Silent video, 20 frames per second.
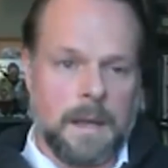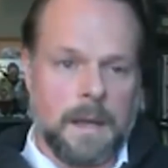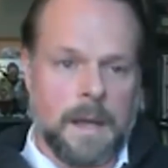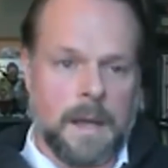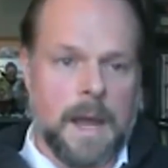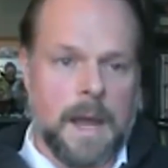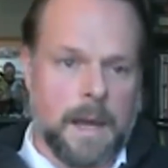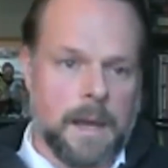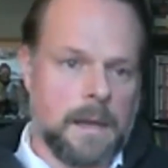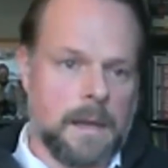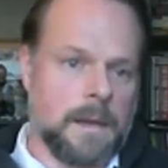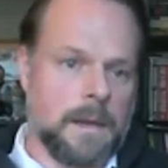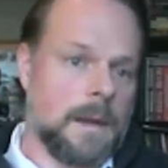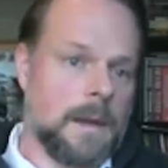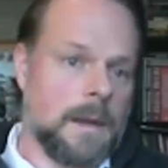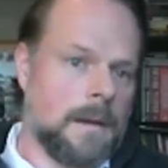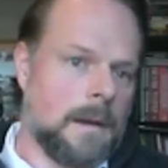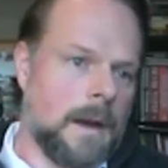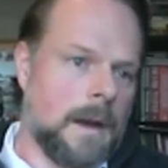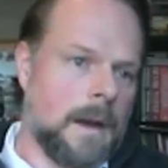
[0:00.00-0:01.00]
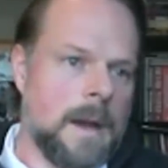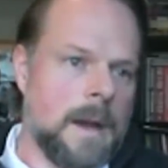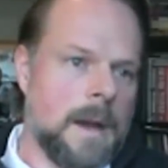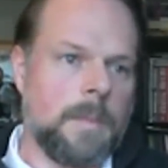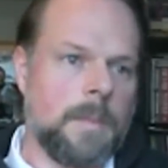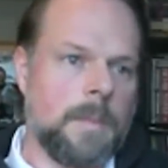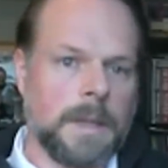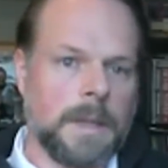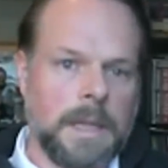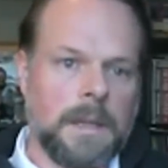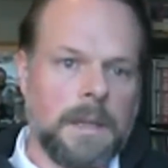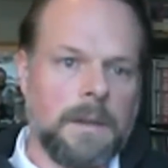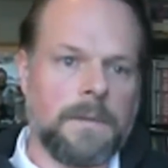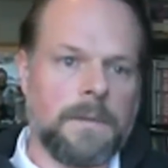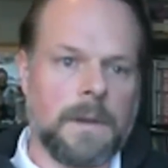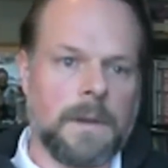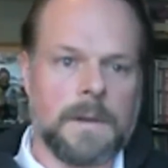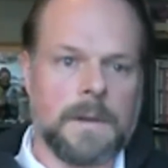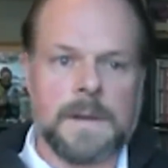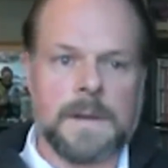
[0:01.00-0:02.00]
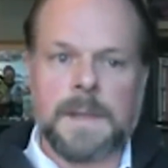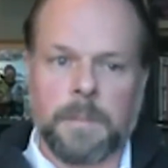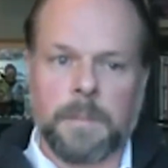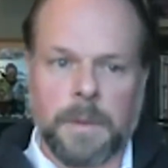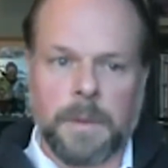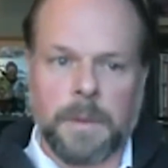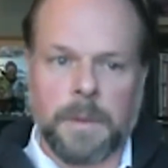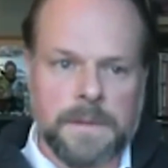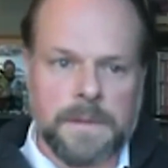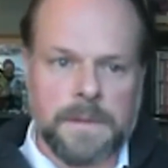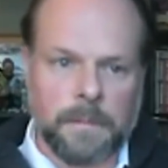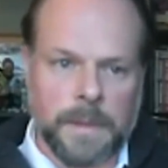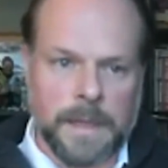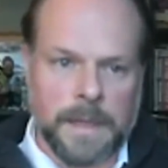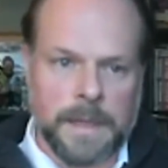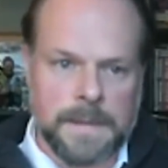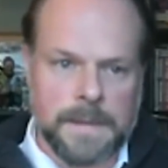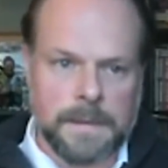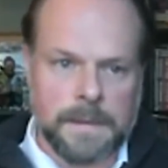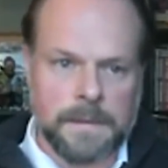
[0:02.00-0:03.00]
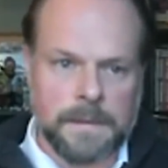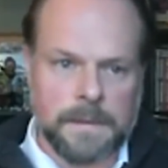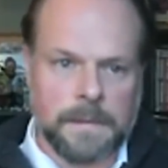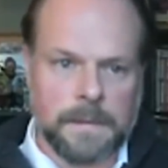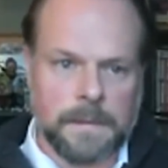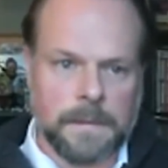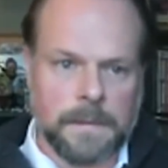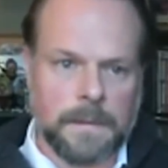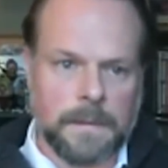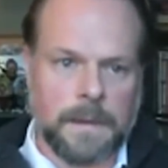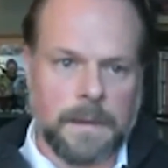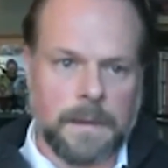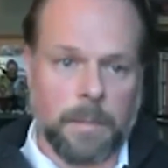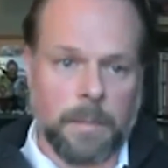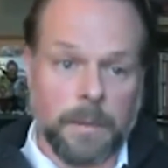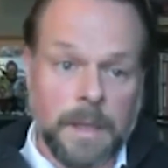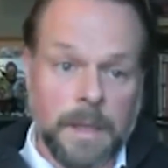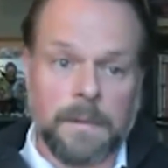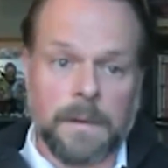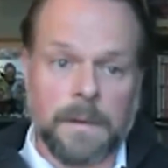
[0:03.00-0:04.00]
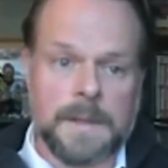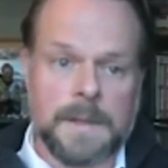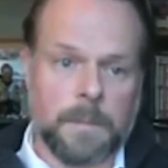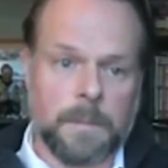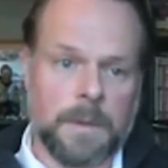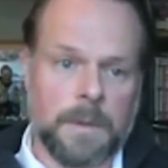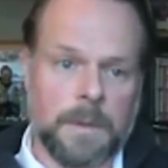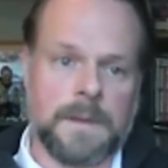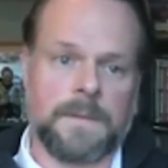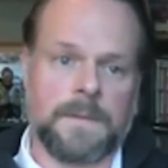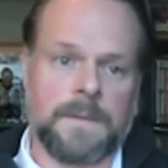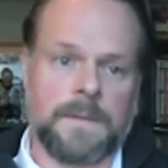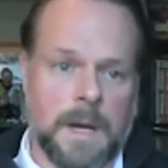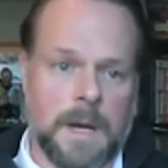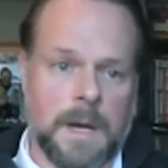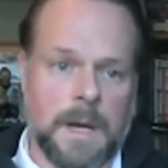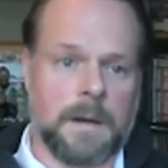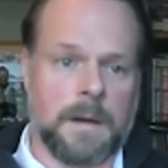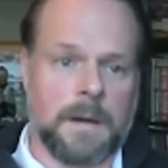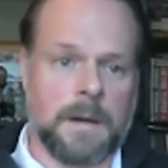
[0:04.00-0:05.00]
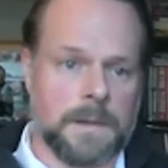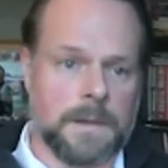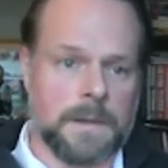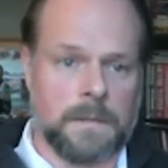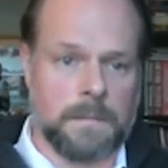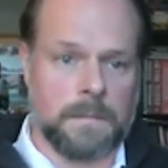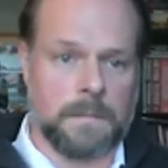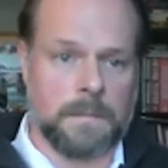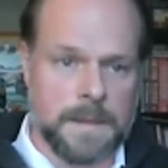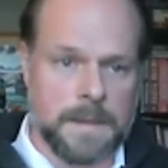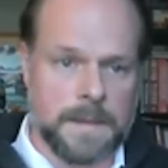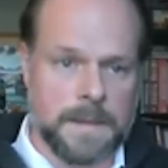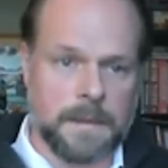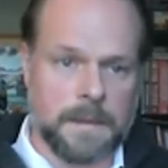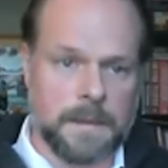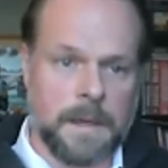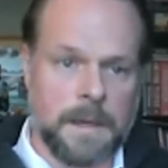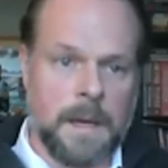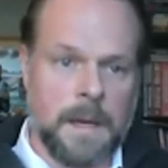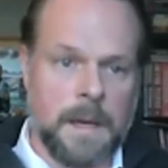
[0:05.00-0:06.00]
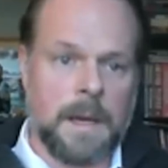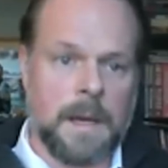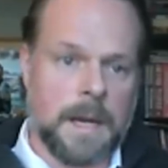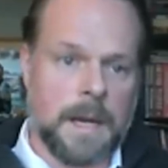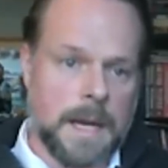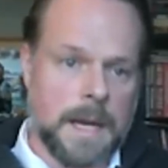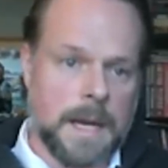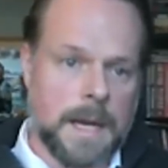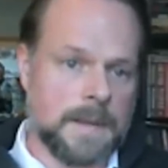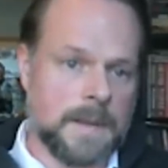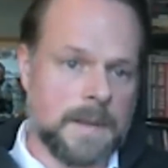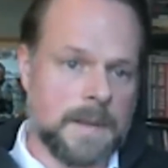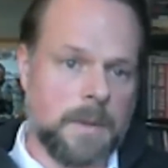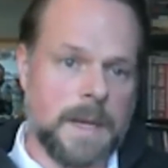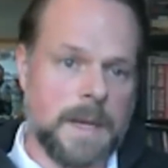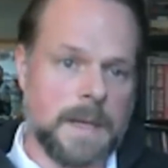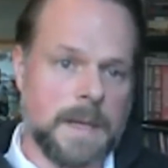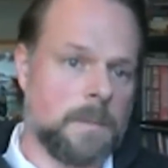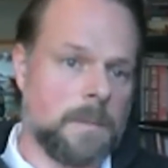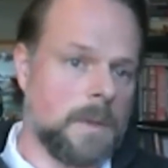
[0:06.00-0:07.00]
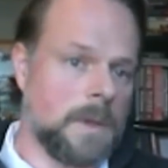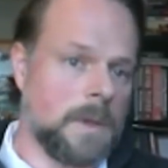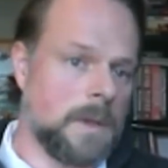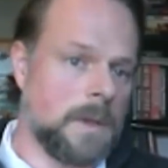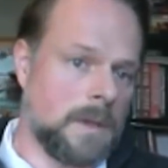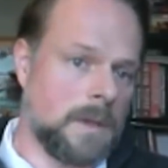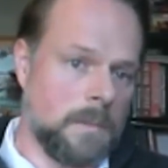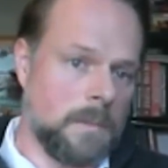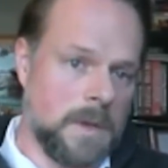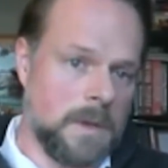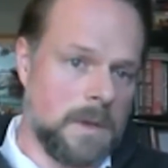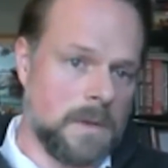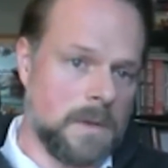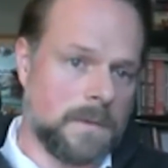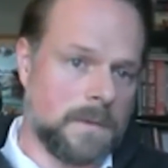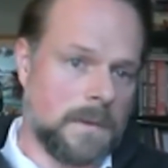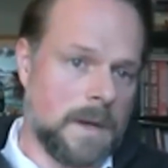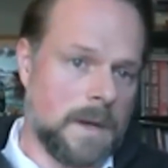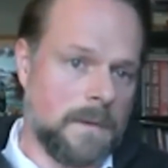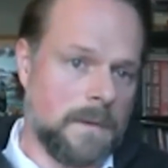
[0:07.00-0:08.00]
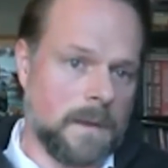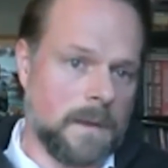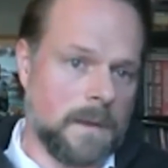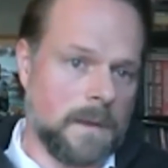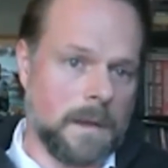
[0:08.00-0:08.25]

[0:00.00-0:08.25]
And I believe there is a place for medicine. I believe there is a place for modern Western medicine. It has its place, but it shouldn't be used for everything.